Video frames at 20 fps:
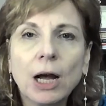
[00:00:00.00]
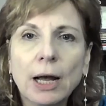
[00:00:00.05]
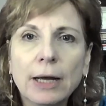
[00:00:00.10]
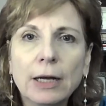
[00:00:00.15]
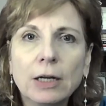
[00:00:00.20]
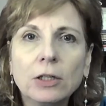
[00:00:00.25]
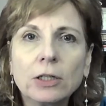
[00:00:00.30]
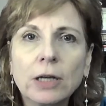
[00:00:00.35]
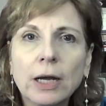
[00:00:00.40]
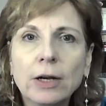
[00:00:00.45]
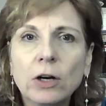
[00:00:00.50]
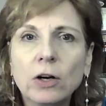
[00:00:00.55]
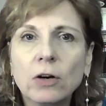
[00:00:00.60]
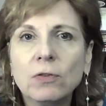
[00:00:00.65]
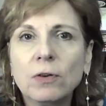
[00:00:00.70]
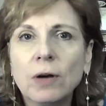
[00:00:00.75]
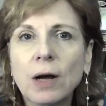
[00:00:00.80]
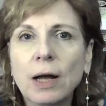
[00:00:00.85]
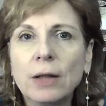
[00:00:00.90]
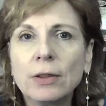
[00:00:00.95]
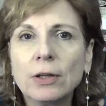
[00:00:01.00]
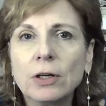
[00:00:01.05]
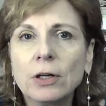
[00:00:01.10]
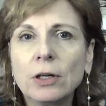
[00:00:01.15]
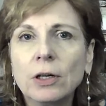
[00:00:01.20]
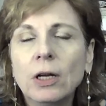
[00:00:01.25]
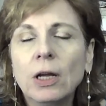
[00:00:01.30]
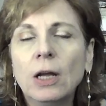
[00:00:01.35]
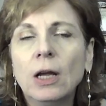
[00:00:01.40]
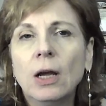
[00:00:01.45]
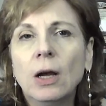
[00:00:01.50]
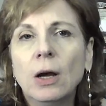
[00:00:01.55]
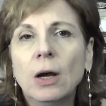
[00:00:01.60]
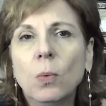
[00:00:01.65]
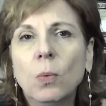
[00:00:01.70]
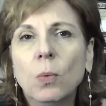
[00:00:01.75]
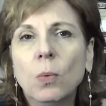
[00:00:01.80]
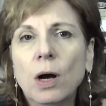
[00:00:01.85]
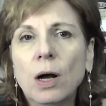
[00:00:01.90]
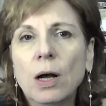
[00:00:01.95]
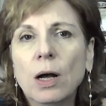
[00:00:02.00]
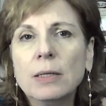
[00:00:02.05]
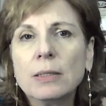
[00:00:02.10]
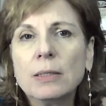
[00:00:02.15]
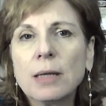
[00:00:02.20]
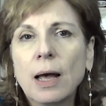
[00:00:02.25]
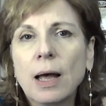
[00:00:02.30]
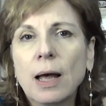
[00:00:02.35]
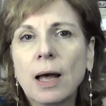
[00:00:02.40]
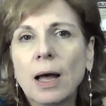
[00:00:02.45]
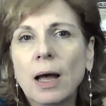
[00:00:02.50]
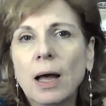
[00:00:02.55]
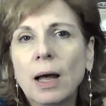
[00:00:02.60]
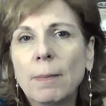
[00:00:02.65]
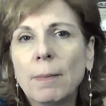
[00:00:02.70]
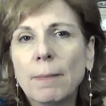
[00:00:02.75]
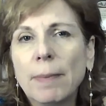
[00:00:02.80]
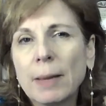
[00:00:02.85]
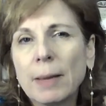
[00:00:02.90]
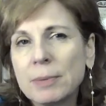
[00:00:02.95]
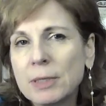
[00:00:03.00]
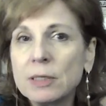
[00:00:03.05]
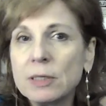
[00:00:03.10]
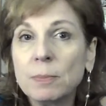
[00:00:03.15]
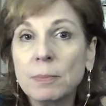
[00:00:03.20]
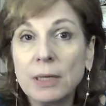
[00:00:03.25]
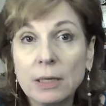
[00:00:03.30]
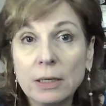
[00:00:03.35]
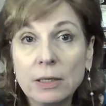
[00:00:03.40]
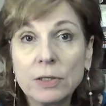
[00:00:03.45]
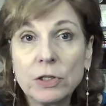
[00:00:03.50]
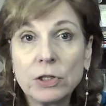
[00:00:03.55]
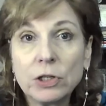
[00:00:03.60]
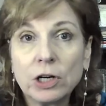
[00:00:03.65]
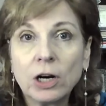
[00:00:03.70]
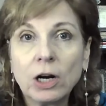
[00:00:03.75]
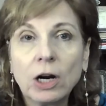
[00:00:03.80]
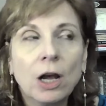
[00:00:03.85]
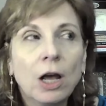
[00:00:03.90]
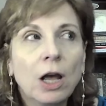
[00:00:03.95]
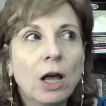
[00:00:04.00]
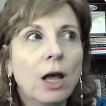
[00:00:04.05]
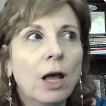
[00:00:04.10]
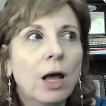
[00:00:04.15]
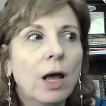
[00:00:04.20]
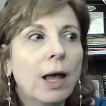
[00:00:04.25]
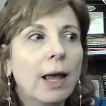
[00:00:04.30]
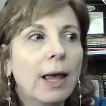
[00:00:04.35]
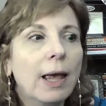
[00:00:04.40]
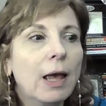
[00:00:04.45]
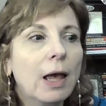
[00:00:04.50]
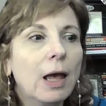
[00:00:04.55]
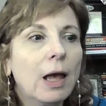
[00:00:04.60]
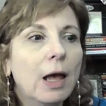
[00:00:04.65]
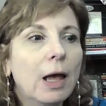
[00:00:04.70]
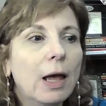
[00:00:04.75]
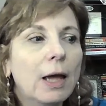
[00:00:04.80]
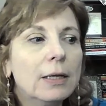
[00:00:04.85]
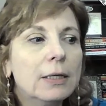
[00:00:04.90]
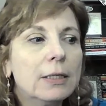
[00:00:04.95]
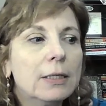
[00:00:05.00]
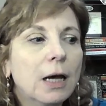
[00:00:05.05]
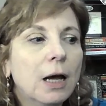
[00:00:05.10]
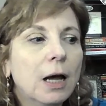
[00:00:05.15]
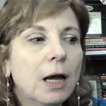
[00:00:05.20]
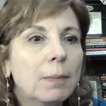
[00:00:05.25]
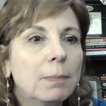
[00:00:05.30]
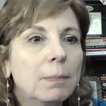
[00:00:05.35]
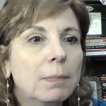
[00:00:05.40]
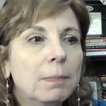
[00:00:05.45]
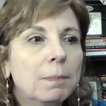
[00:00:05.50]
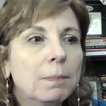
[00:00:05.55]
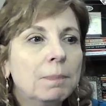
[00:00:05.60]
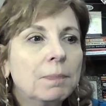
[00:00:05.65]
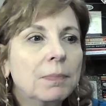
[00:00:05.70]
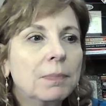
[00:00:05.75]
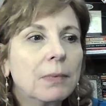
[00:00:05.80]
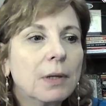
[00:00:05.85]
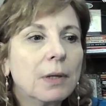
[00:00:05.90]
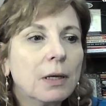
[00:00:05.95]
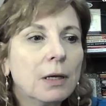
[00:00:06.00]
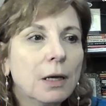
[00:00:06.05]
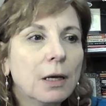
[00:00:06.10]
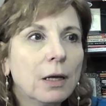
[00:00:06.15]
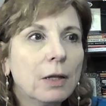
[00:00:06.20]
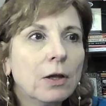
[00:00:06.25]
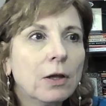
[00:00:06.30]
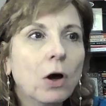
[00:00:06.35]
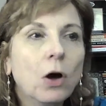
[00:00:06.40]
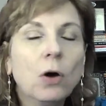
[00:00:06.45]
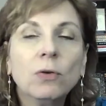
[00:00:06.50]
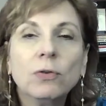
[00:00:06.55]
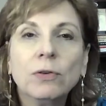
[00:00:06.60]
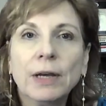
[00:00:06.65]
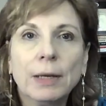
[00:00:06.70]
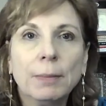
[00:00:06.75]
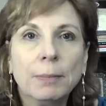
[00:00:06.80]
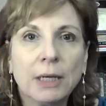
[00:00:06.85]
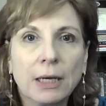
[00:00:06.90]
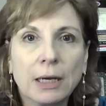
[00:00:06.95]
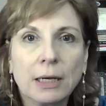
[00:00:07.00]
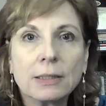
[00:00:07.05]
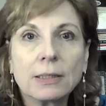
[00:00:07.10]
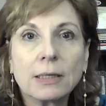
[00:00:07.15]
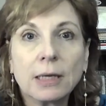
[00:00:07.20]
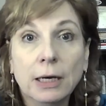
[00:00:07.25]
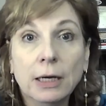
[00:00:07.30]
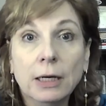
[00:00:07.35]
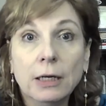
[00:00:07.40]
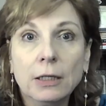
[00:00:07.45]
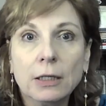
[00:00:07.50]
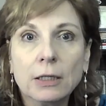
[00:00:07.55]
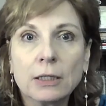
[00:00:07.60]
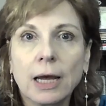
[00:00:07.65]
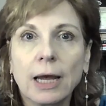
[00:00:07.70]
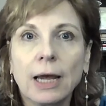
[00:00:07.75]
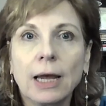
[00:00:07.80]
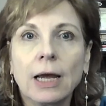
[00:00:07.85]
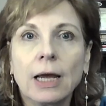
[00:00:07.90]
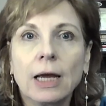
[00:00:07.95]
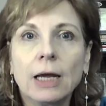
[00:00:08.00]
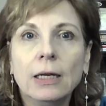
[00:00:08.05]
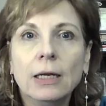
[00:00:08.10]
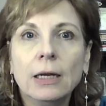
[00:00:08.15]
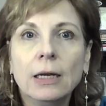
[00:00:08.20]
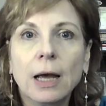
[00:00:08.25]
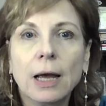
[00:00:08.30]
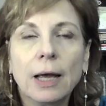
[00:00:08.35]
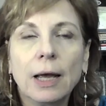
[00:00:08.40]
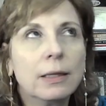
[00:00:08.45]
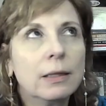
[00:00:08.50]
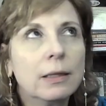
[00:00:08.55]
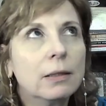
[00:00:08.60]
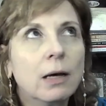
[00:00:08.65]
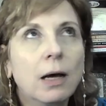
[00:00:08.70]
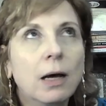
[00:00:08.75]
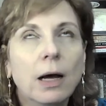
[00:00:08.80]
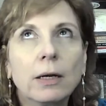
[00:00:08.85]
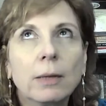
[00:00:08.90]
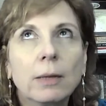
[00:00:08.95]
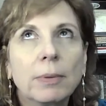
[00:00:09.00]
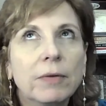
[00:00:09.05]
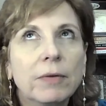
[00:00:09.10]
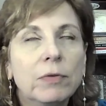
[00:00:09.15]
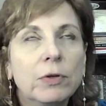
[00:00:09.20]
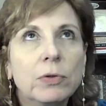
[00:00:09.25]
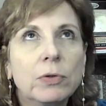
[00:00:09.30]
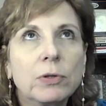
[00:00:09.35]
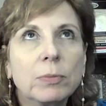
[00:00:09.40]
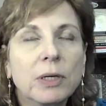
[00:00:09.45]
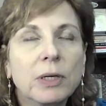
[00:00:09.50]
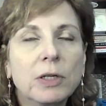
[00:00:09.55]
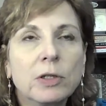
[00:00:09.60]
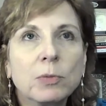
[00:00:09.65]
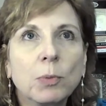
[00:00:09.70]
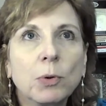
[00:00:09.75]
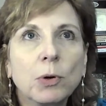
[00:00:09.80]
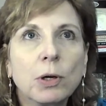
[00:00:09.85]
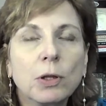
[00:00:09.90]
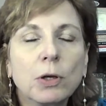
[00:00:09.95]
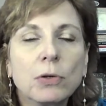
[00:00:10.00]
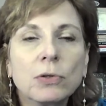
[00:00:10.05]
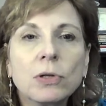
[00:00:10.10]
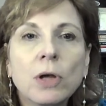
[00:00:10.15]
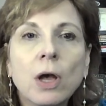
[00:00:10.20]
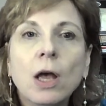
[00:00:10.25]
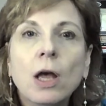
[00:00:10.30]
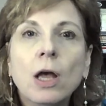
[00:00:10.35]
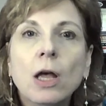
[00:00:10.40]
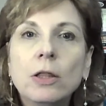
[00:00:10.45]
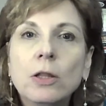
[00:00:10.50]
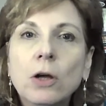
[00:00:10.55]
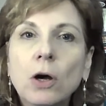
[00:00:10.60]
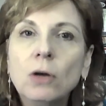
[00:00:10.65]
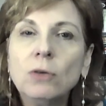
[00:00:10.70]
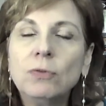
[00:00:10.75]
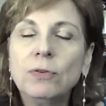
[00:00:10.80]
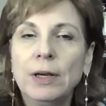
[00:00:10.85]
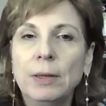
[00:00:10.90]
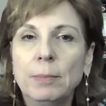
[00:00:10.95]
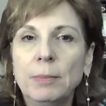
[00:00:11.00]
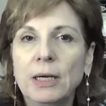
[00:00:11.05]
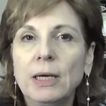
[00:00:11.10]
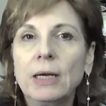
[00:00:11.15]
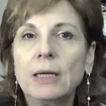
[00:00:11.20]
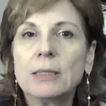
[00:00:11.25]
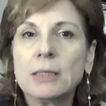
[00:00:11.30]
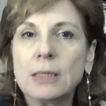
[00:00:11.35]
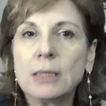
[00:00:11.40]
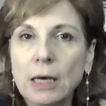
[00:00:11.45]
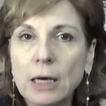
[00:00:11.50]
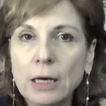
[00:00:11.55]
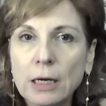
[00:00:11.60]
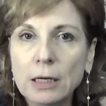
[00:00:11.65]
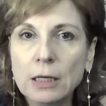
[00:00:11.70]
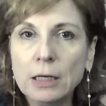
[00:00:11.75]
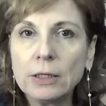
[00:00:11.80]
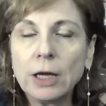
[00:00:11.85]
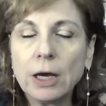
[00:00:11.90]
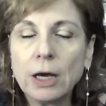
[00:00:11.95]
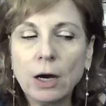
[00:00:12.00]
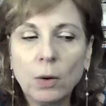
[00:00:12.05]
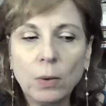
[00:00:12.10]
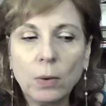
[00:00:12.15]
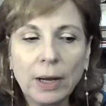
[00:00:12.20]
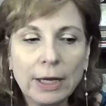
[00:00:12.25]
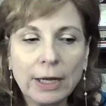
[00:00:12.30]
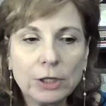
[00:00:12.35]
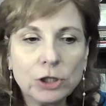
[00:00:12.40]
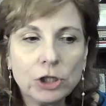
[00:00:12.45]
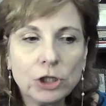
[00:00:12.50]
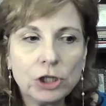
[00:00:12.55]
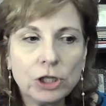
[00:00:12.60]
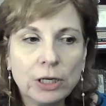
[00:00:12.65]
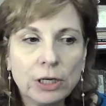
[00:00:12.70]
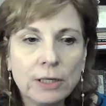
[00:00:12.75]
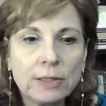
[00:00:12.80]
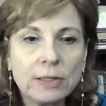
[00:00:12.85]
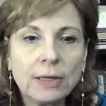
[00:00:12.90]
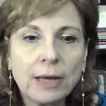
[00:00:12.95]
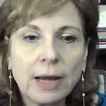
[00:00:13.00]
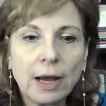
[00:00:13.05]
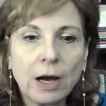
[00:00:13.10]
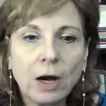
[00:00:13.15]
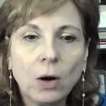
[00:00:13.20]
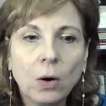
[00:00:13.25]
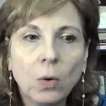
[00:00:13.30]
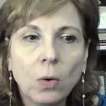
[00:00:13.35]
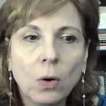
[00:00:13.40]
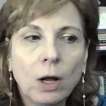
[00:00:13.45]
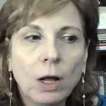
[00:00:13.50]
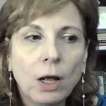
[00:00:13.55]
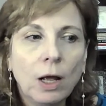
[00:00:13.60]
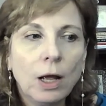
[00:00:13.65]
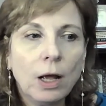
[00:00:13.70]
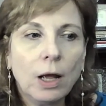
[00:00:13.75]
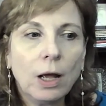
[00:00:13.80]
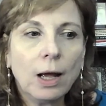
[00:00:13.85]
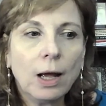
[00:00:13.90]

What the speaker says: child, and her father was a Baptist minister, and the whole family gets killed. And God, I'm giving you so many spoilers. The whole family gets killed, though, and she's now